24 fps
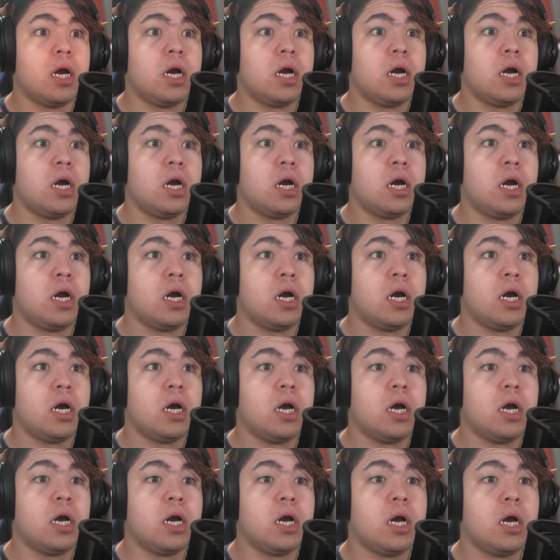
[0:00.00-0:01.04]

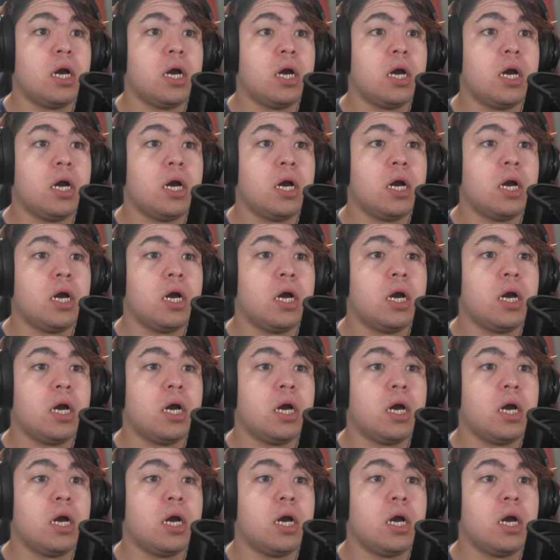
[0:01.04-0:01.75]
Nothing is said.